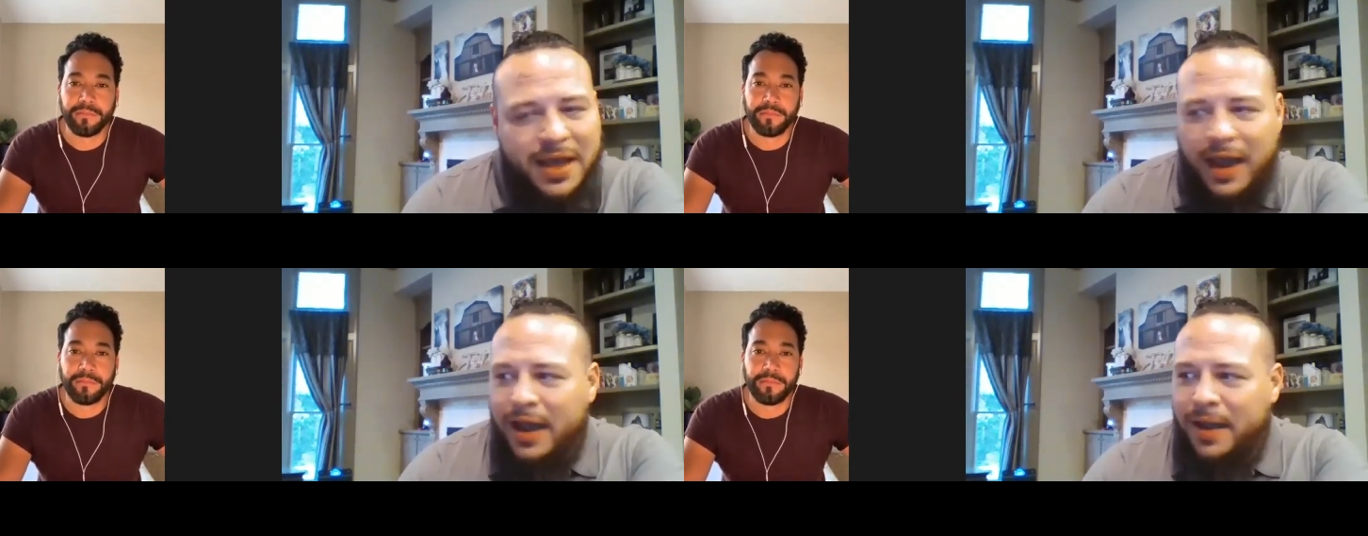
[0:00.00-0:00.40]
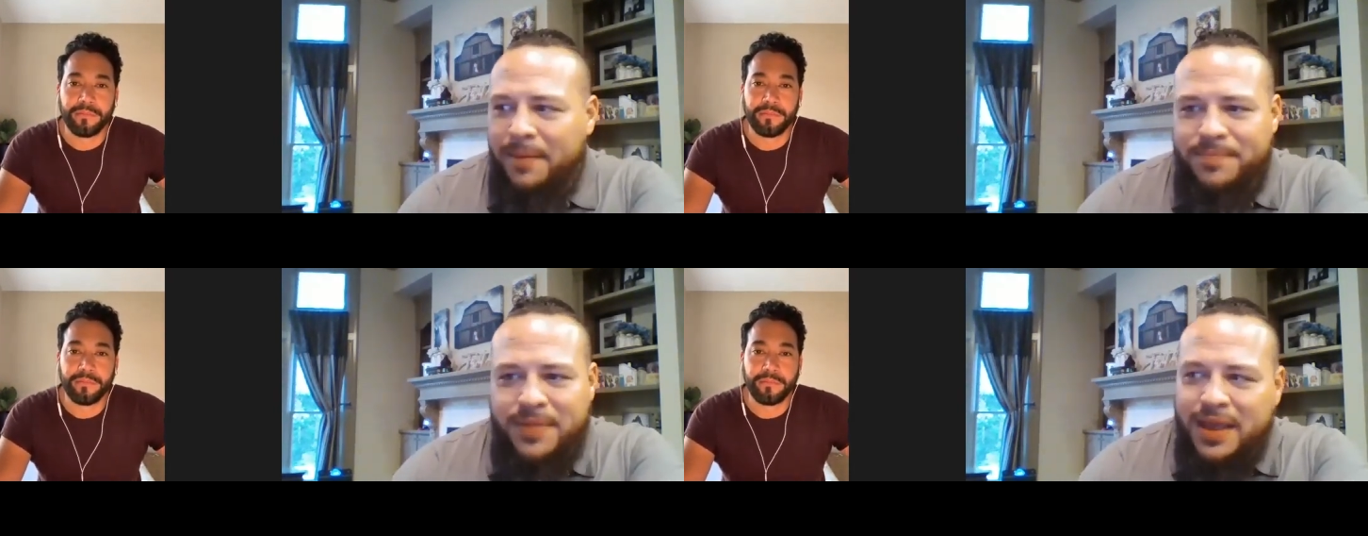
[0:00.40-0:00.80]

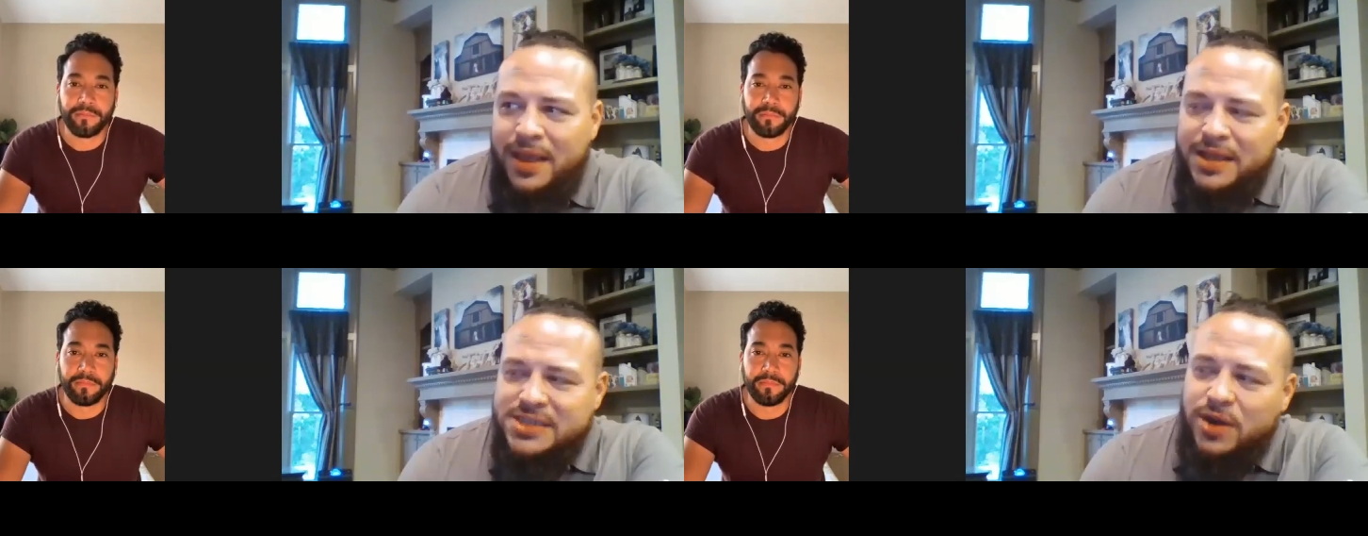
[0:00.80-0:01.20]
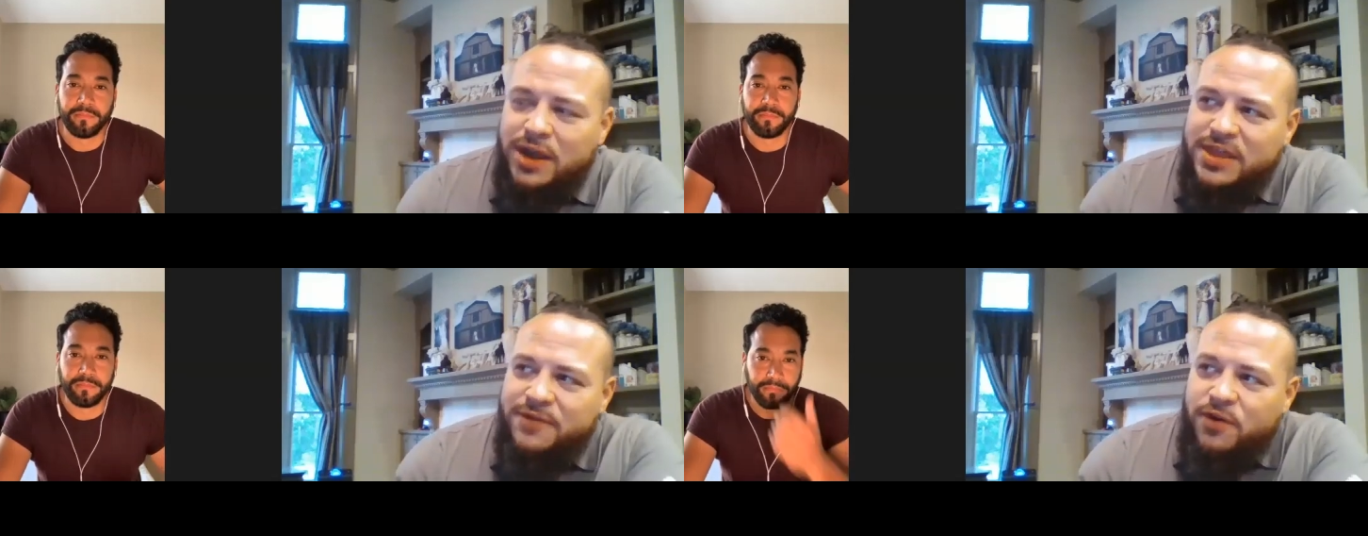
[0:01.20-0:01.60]
Speaker 1: Um, so I
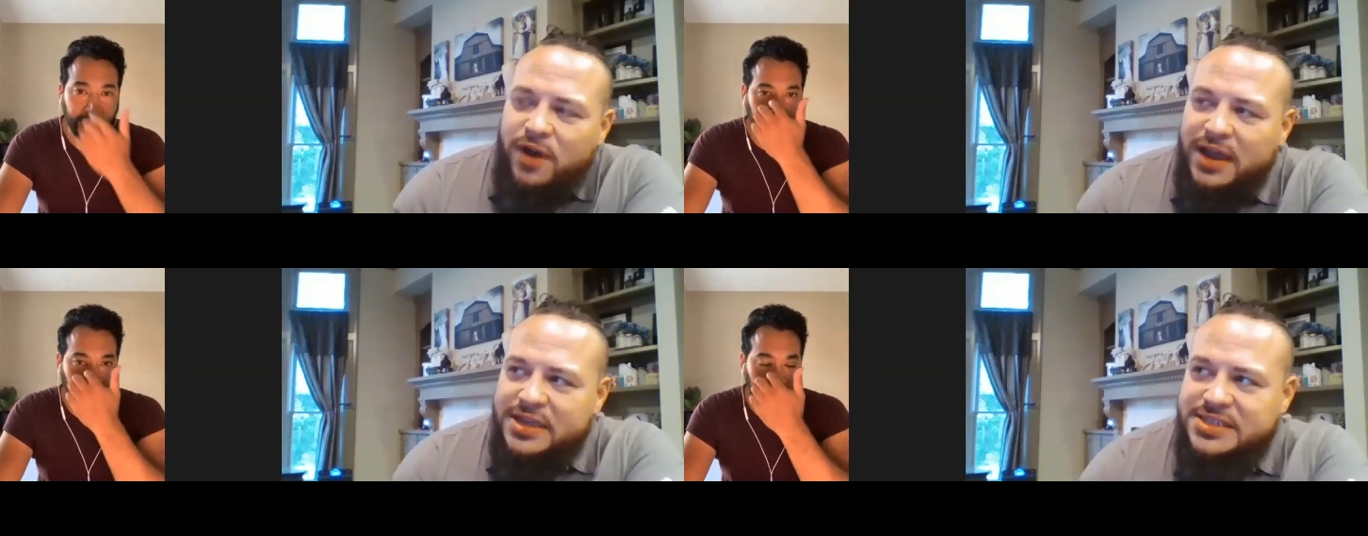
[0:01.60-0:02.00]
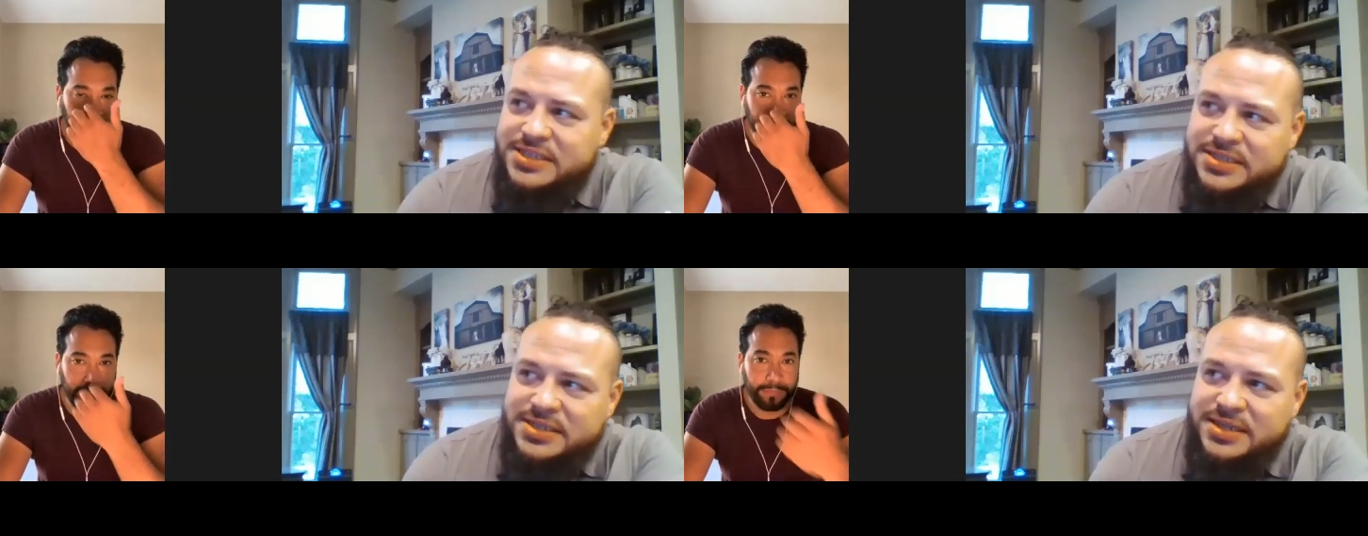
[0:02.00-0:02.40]
think for
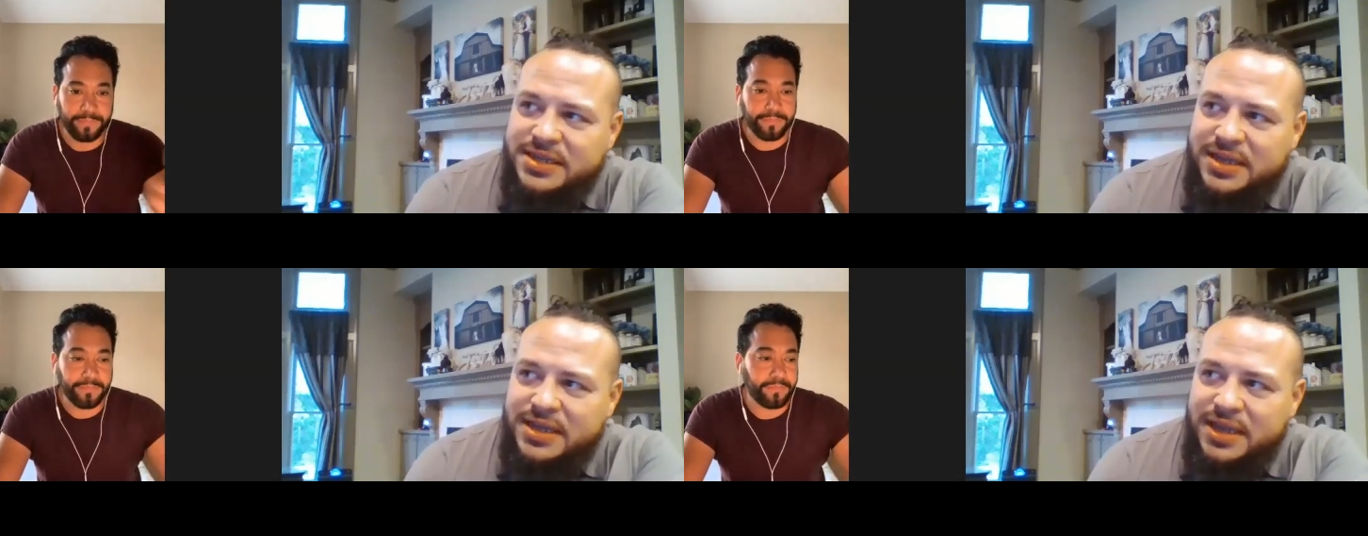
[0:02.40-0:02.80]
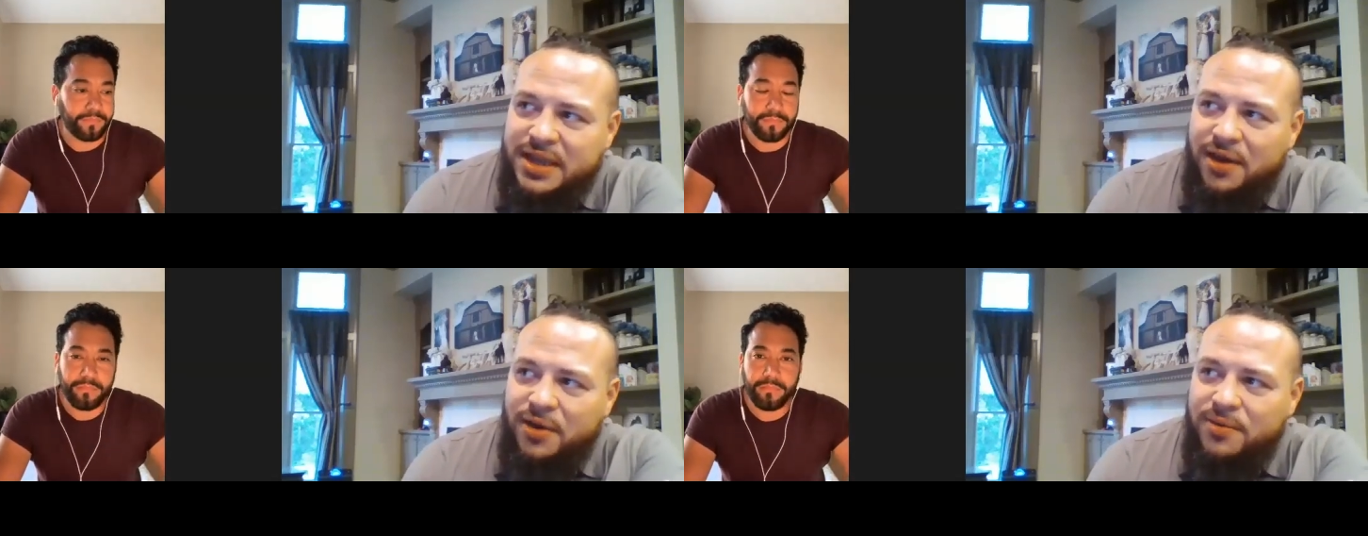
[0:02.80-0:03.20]
us, you
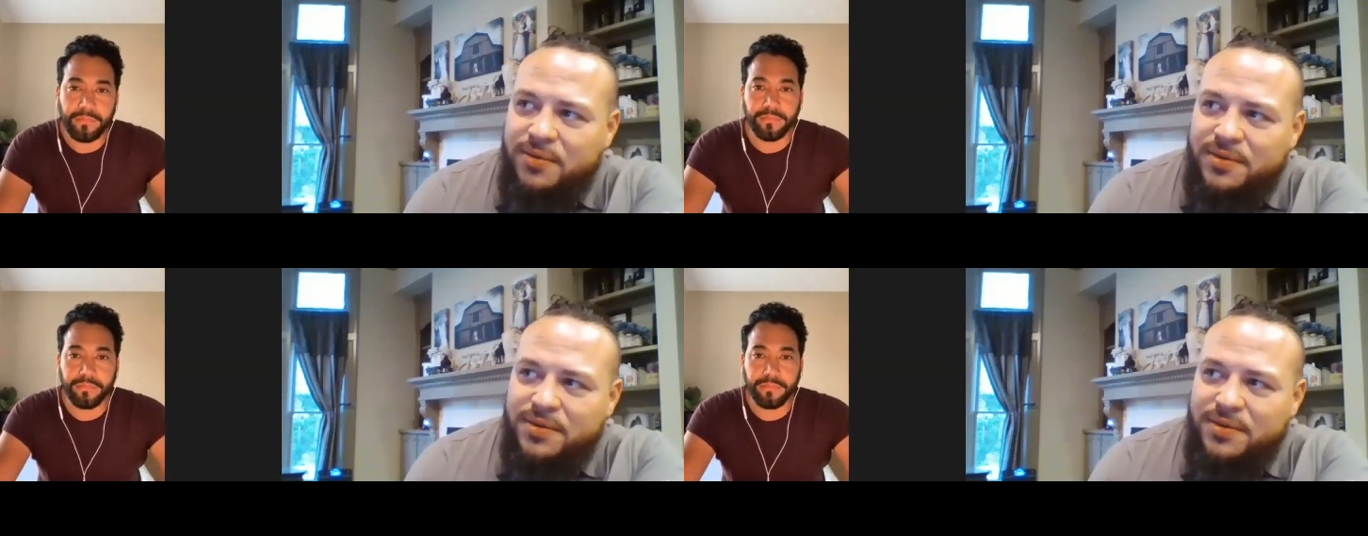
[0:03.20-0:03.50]
know,